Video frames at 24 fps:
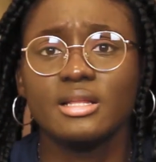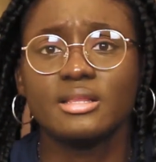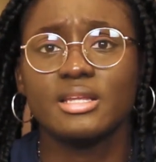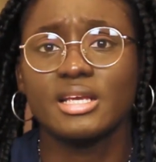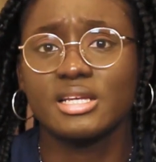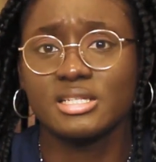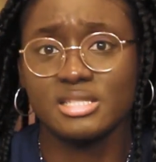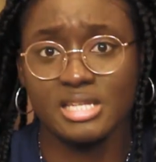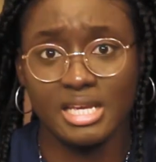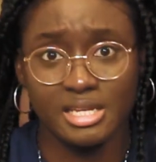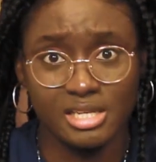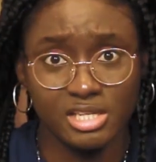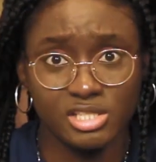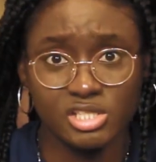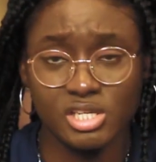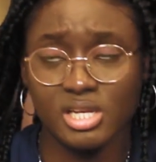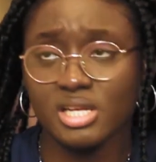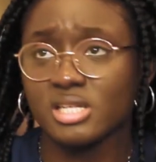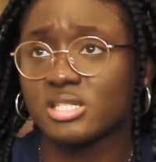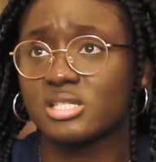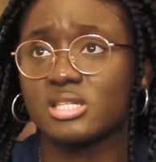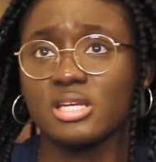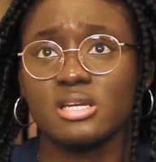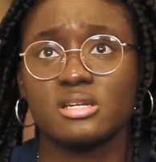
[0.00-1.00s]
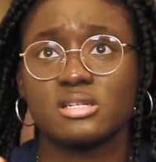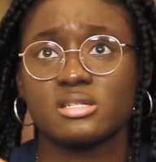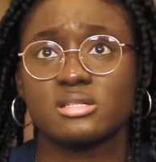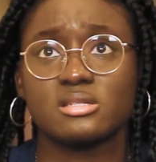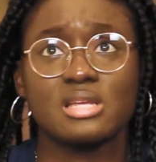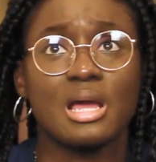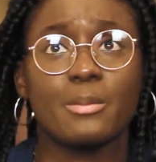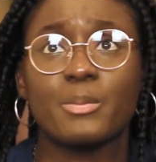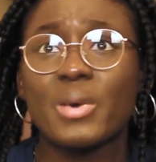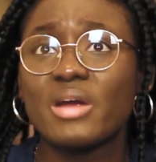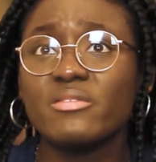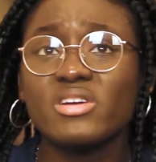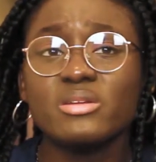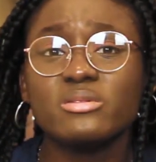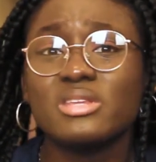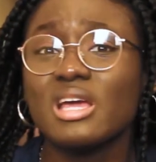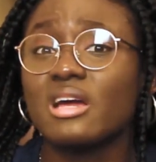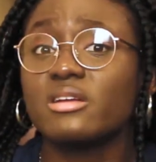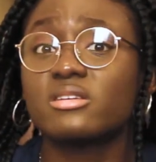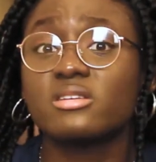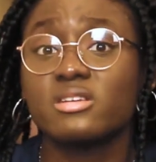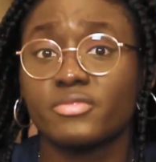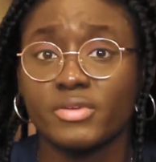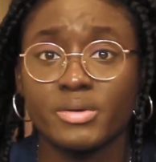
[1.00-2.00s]
there's the NHS, there's the private,
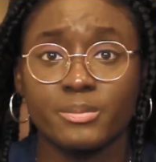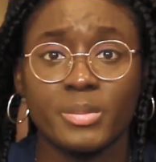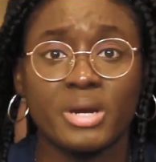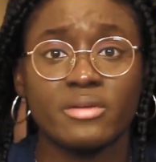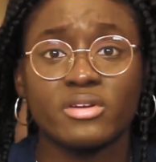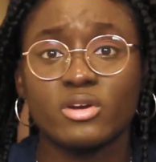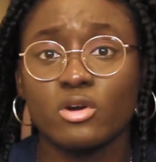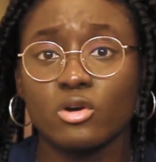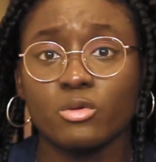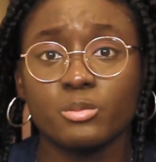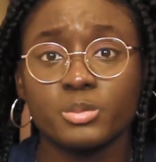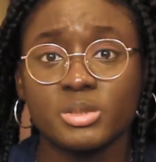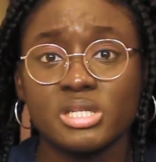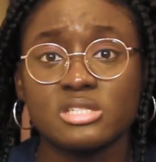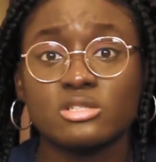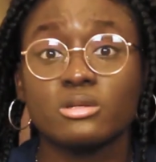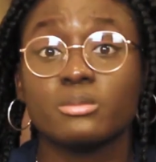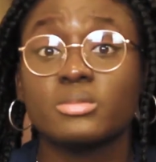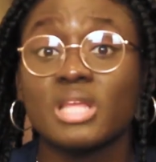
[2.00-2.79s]
there are different private companies.